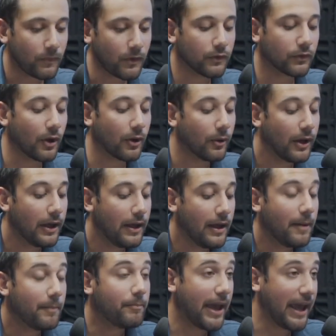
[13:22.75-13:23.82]
So
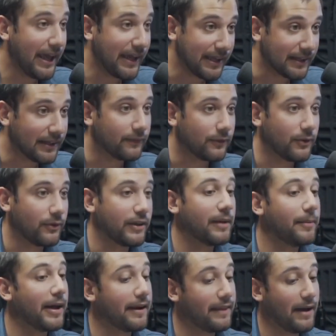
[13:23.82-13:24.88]
pain, if you think
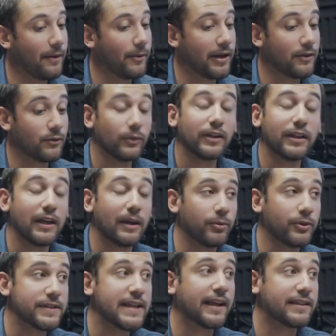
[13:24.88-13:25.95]
about it that way, is really a
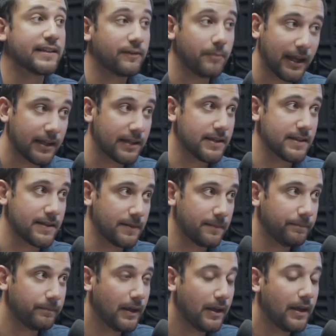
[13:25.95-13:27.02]
protective
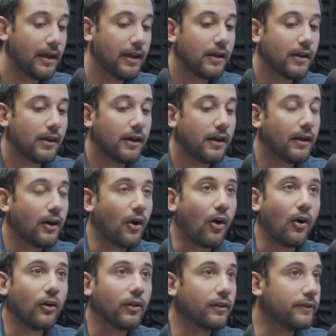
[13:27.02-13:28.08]
mechanism.
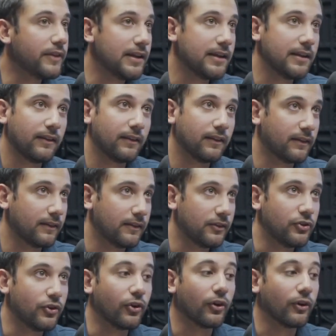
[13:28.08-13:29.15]
All of these
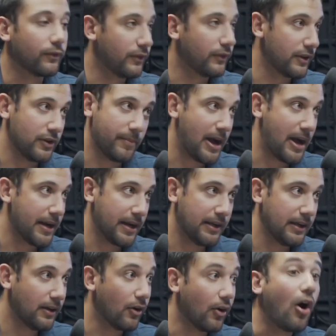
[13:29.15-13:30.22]
nerves in your
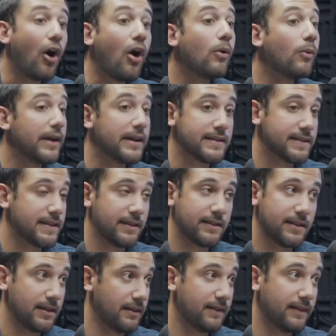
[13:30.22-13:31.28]
body are always
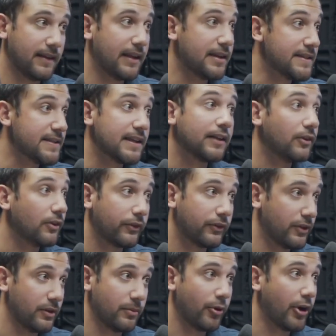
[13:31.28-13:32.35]
sending signals
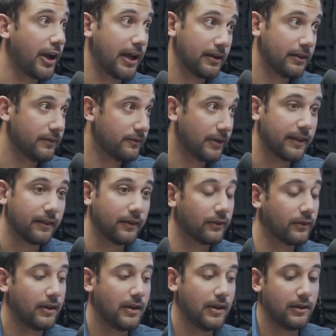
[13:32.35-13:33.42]
to your brain, right?
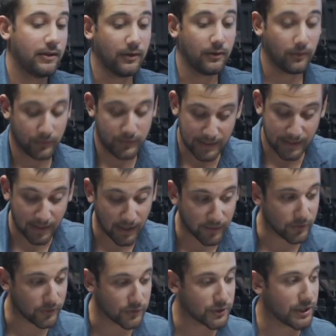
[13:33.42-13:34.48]
There's, you're sitting on
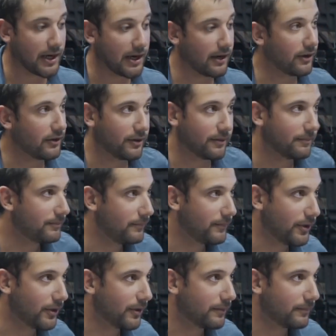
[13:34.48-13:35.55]
your chair,
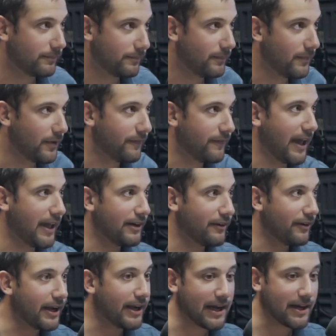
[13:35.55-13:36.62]
your fanny
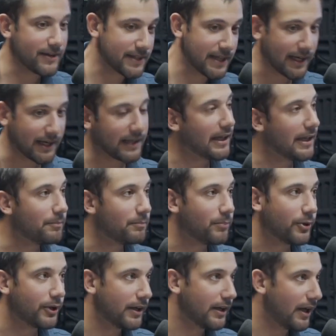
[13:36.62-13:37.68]
right now is getting
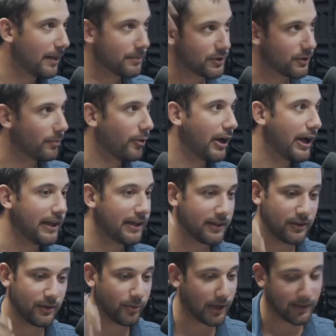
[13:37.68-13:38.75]
input up to your brain, and
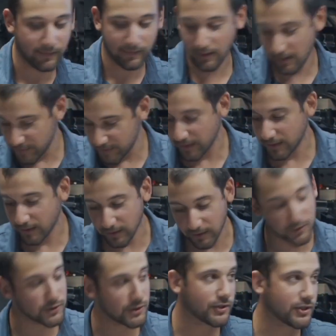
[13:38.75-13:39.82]
your brain's saying, I'm sitting on a
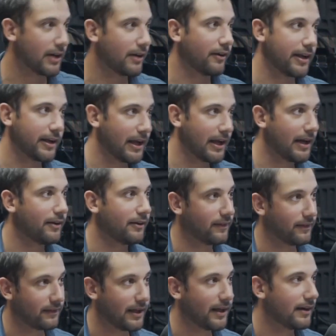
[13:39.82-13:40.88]
cushy chair right now.
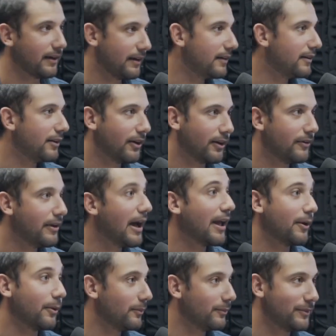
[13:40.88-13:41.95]
It's not, not
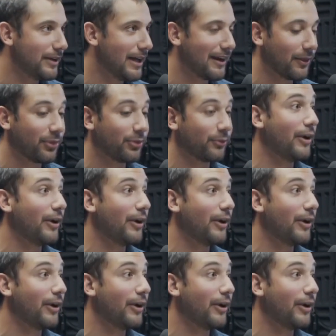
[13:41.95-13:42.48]
a threat.